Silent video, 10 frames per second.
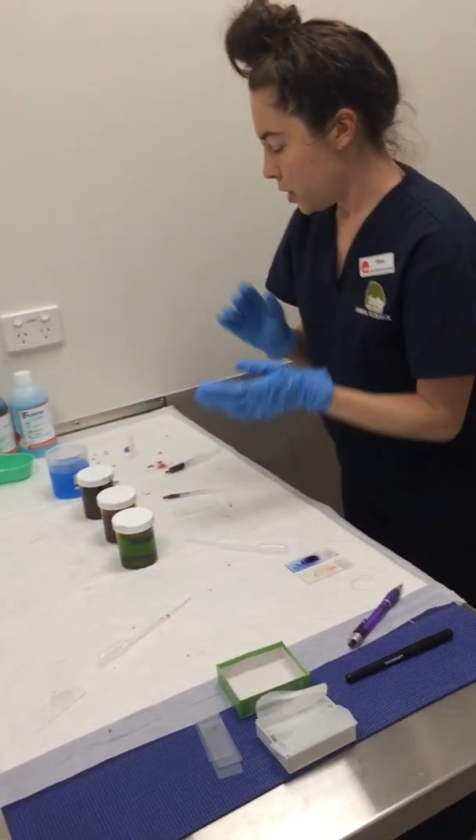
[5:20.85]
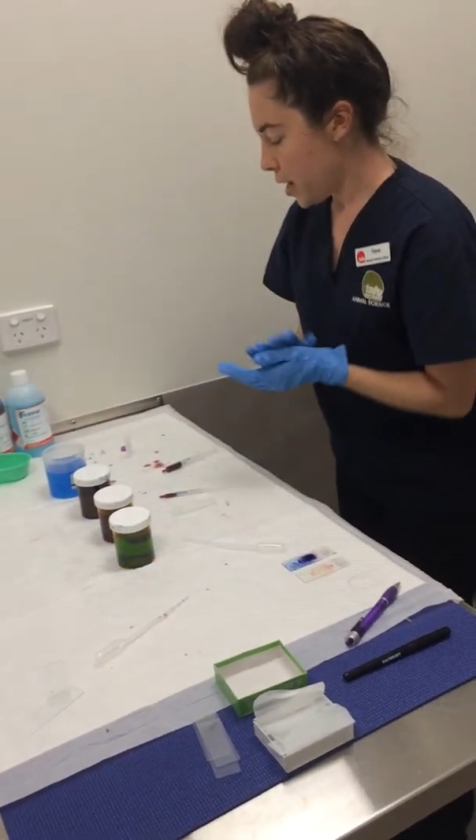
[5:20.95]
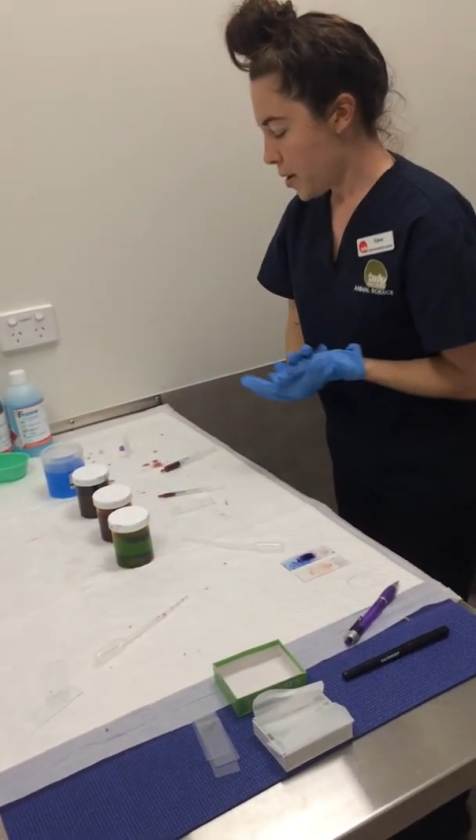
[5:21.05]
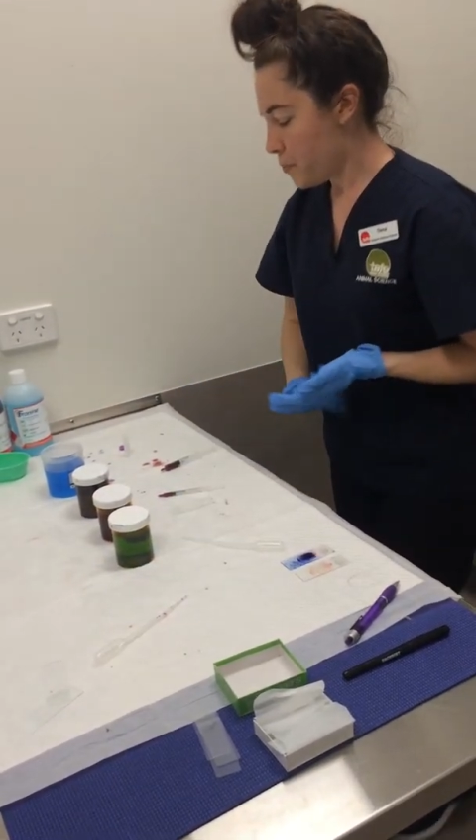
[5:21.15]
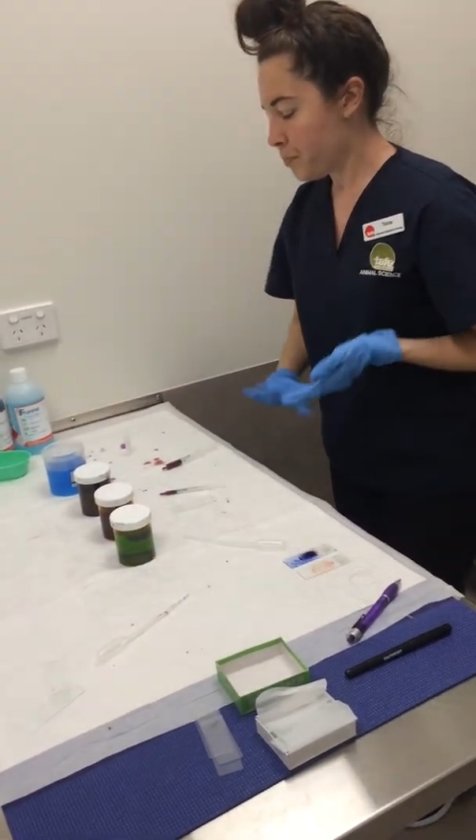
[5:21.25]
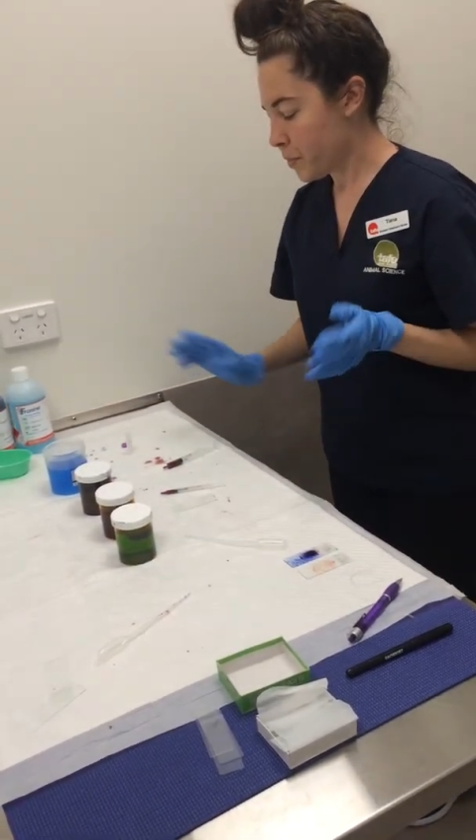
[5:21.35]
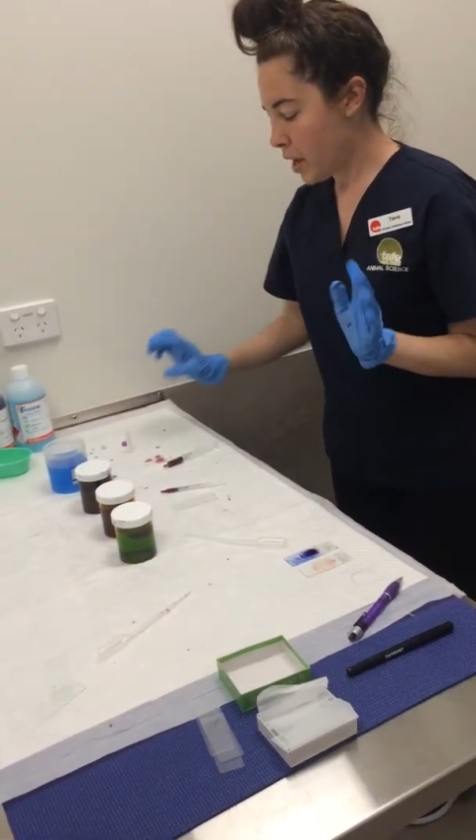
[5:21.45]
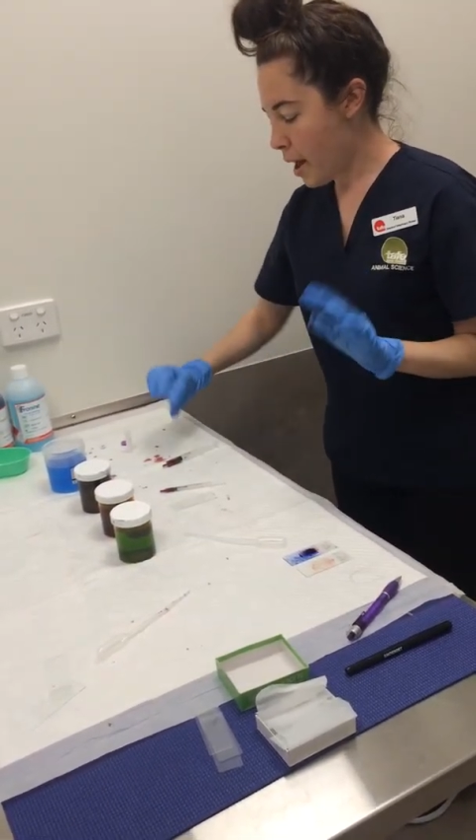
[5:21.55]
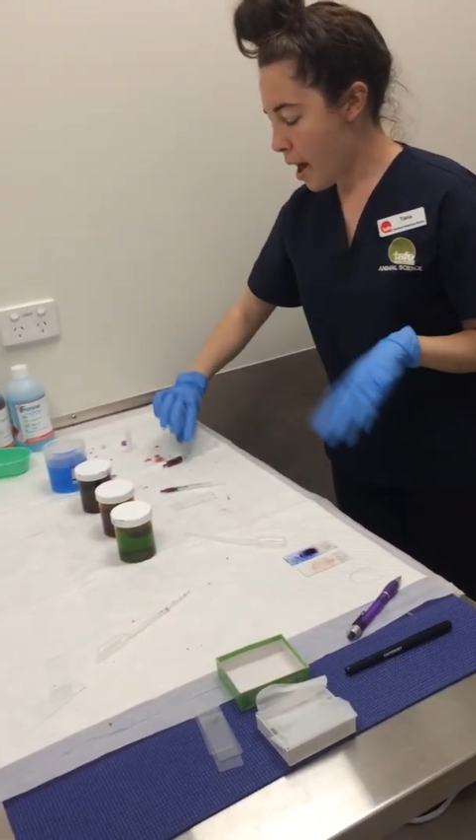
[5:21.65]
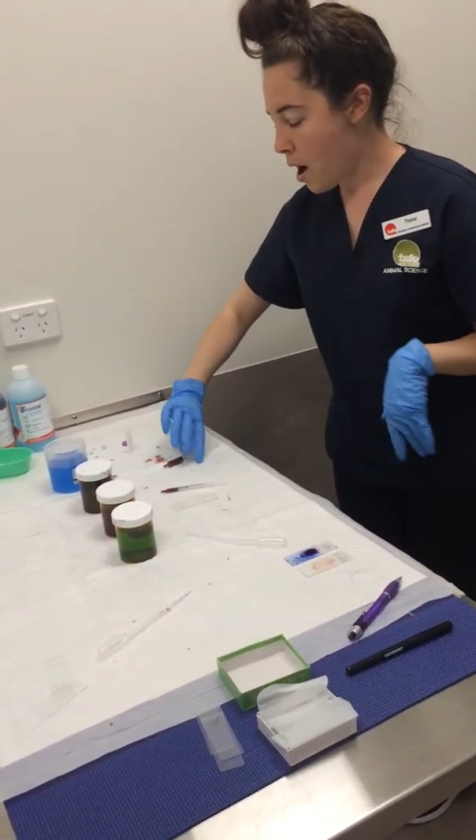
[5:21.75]
Okay,
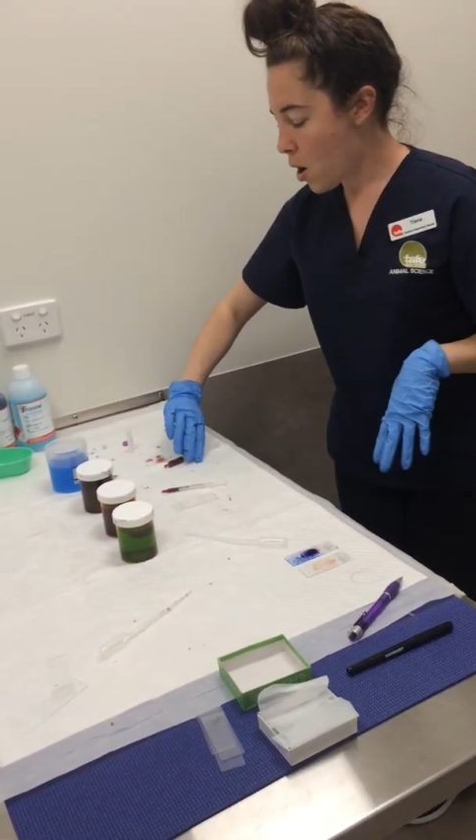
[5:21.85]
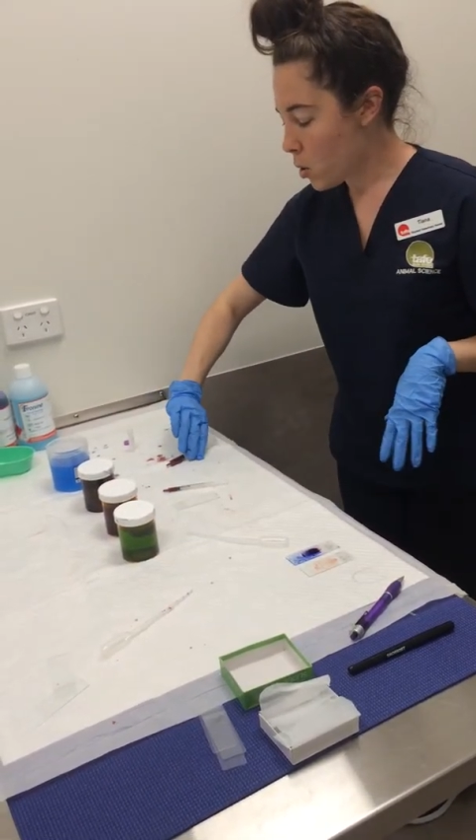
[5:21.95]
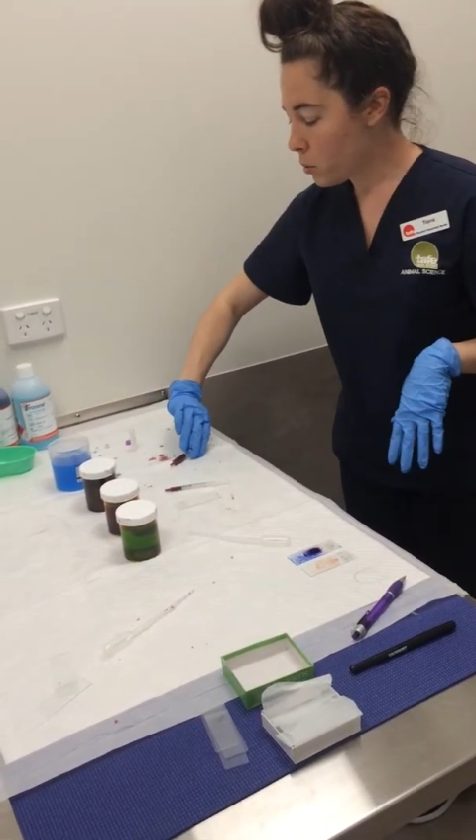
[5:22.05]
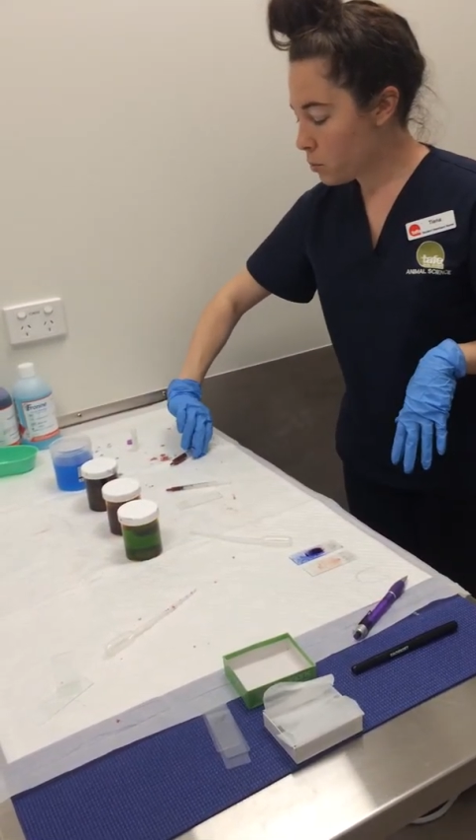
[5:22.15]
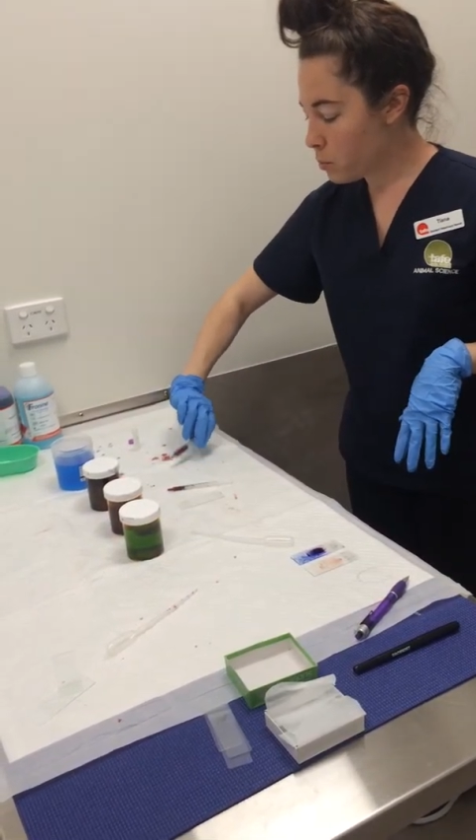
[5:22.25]
our